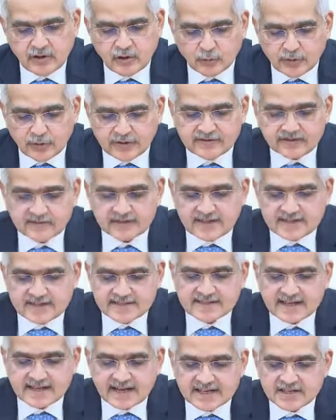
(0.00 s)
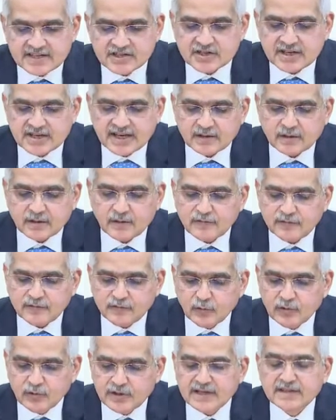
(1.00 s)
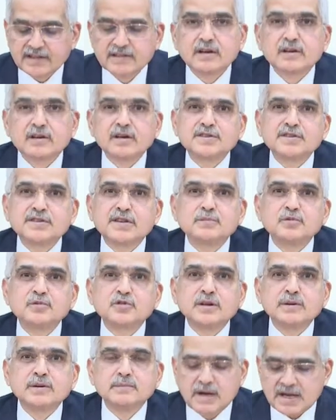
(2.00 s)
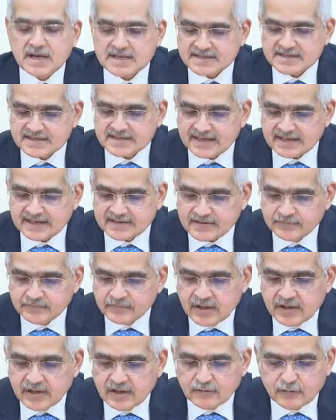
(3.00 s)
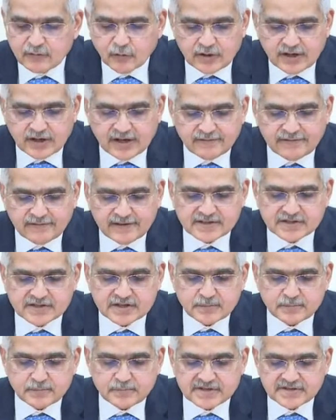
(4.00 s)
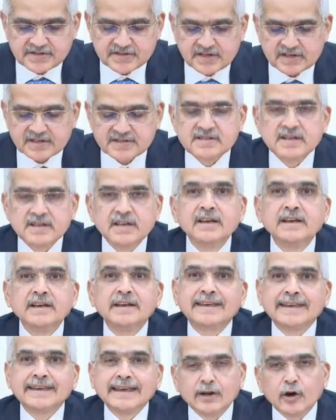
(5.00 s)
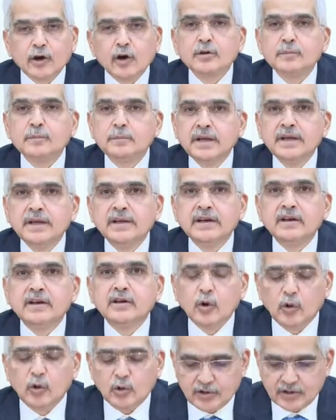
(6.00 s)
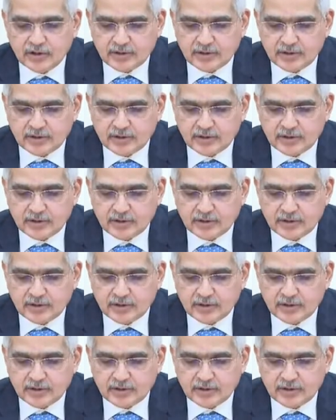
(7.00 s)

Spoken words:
With this high share of food in the consumption basket, food inflation pressures cannot be ignored.